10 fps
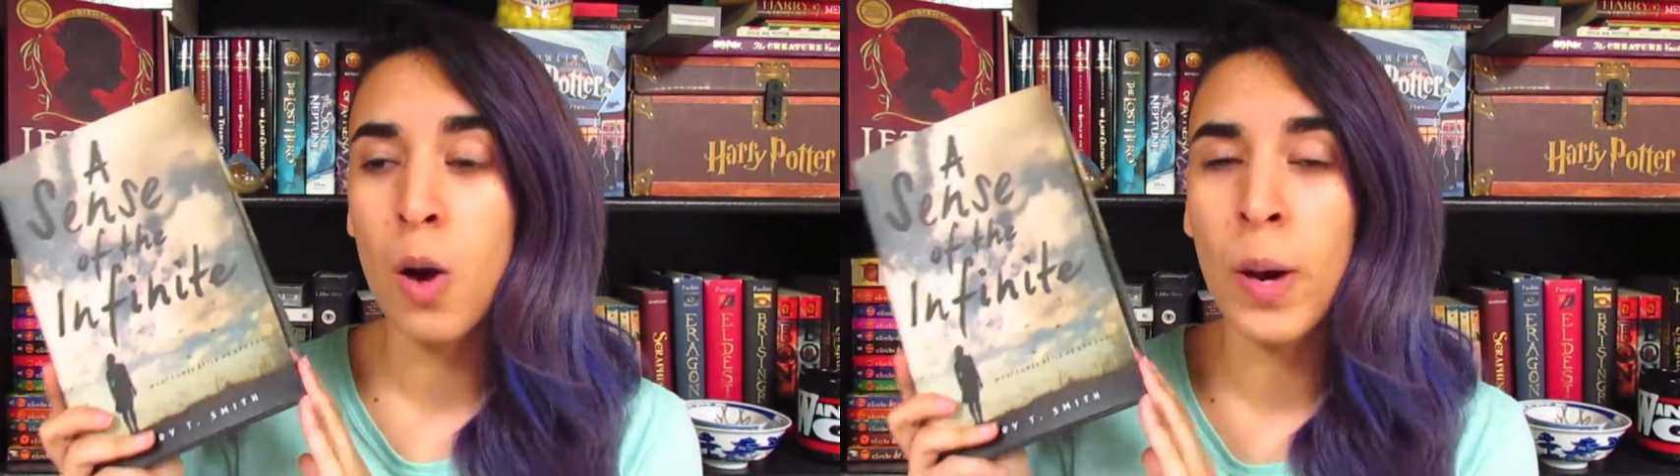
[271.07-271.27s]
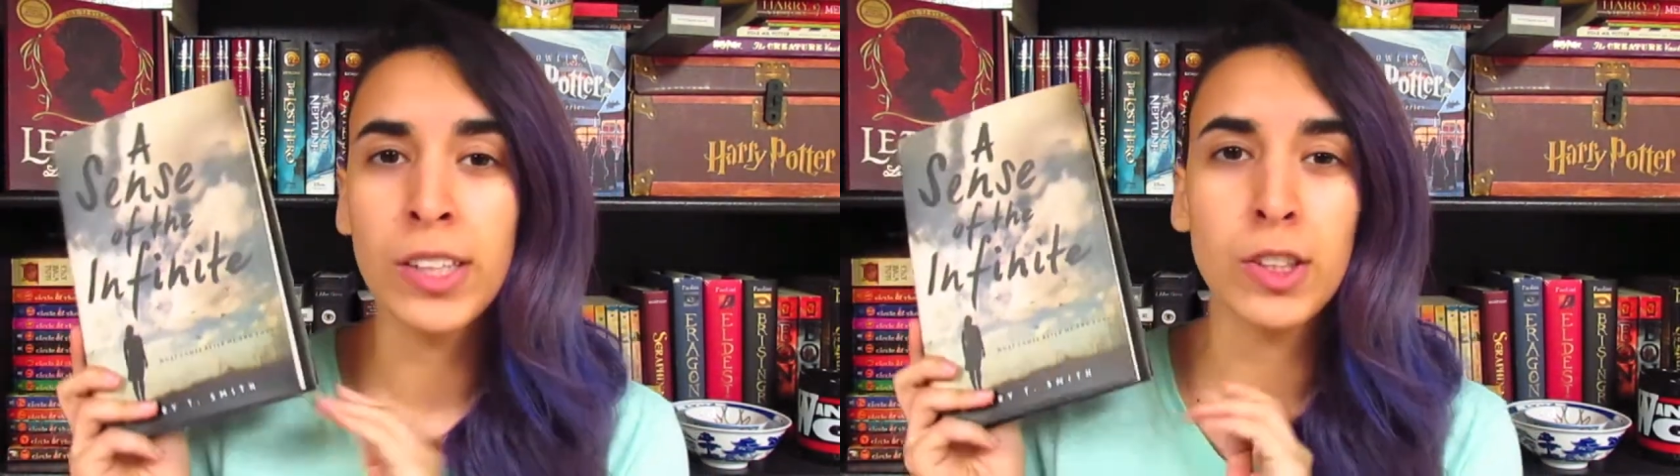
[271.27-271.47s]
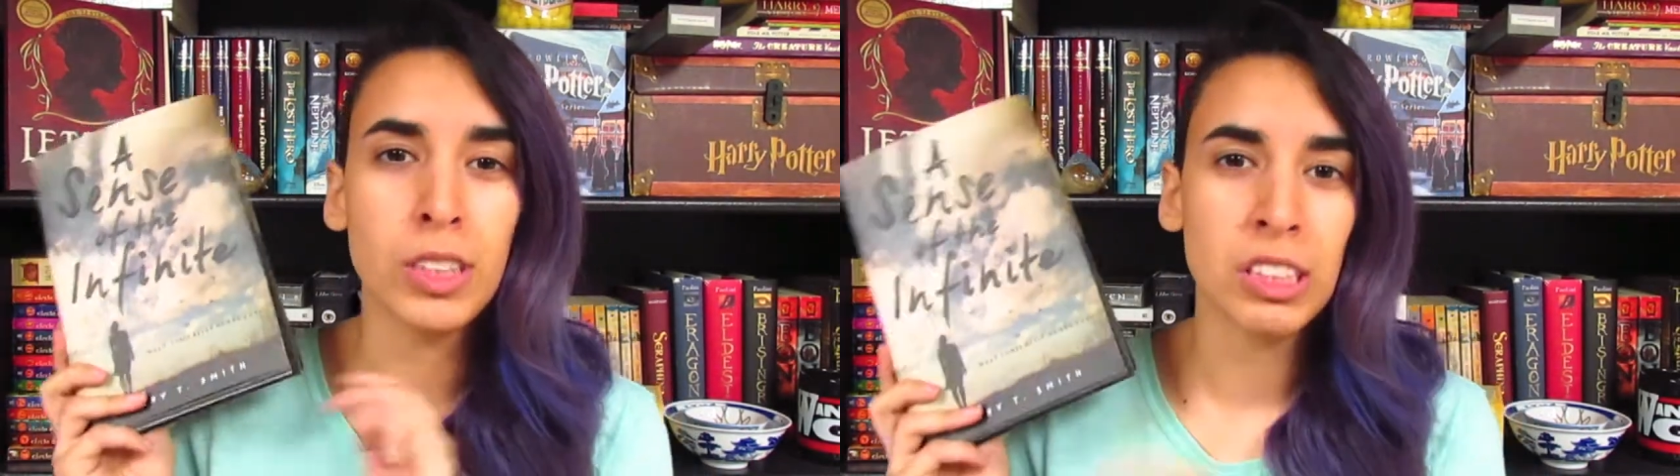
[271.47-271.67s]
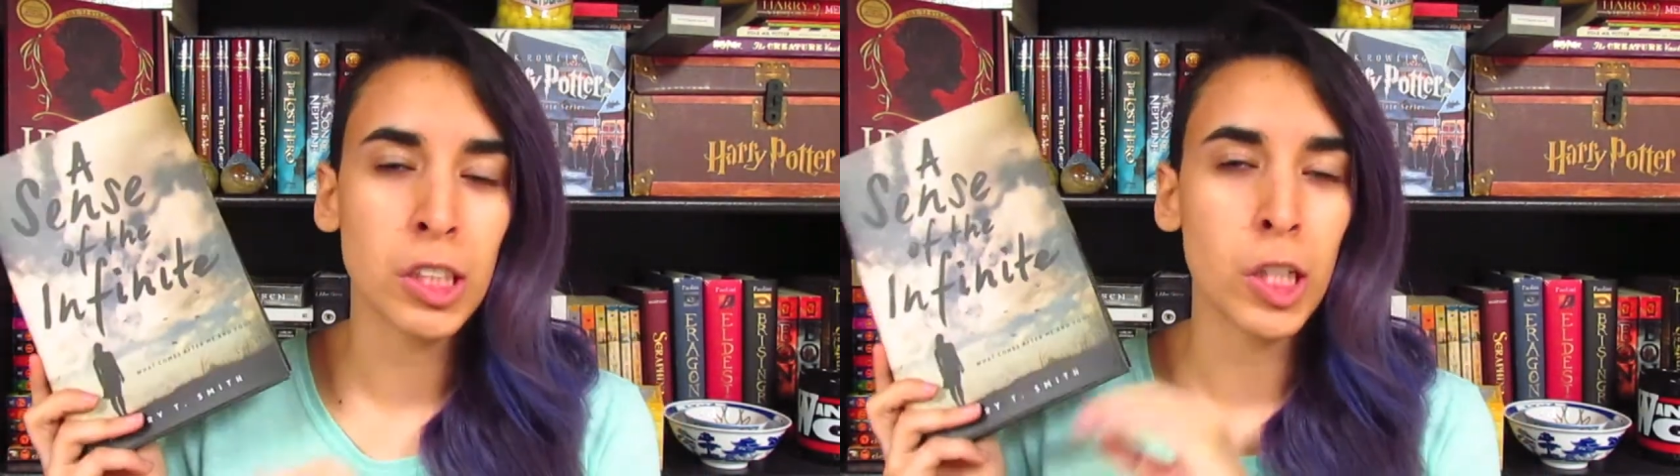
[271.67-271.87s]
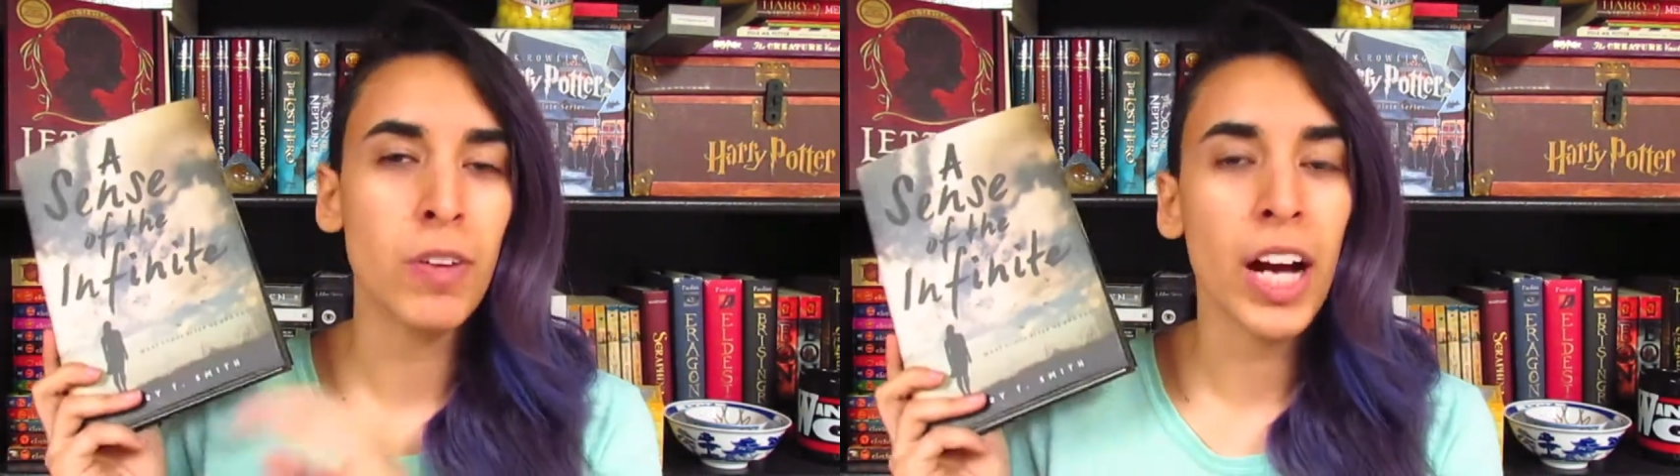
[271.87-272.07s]
and it's their senior
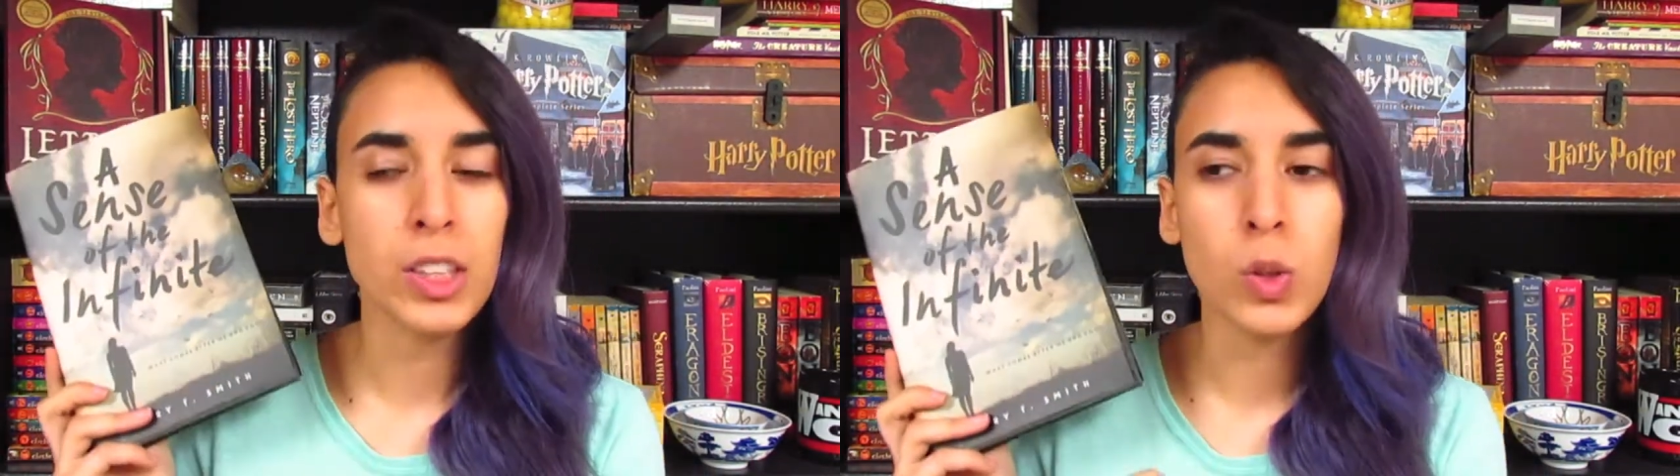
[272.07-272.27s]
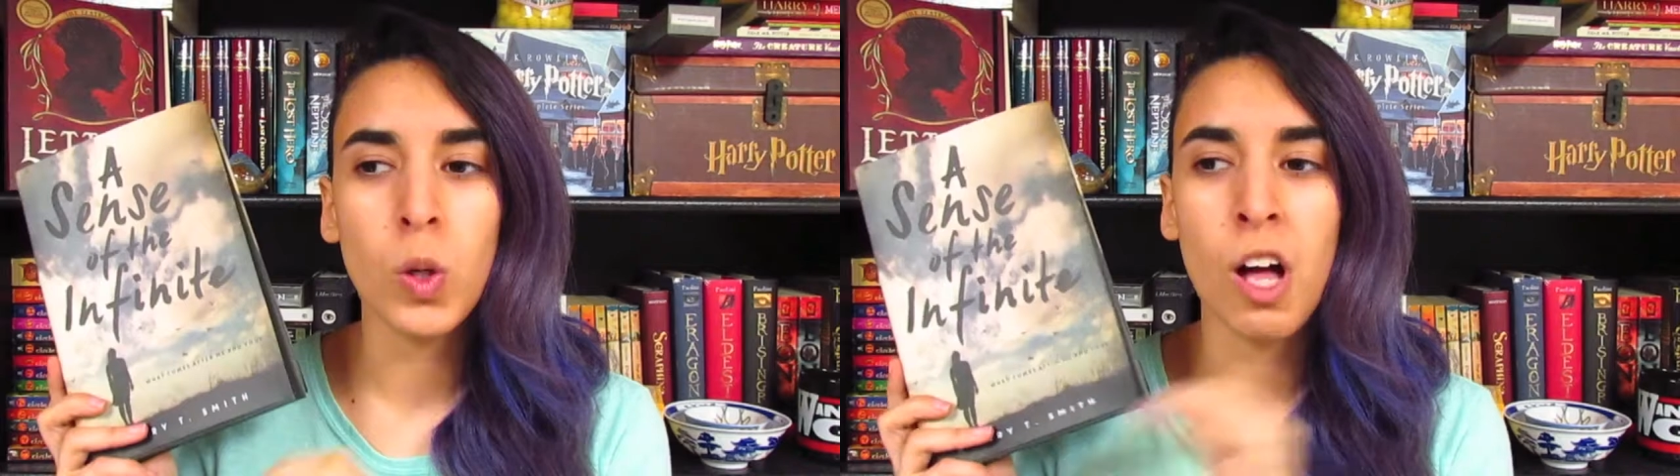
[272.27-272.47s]
year of high school,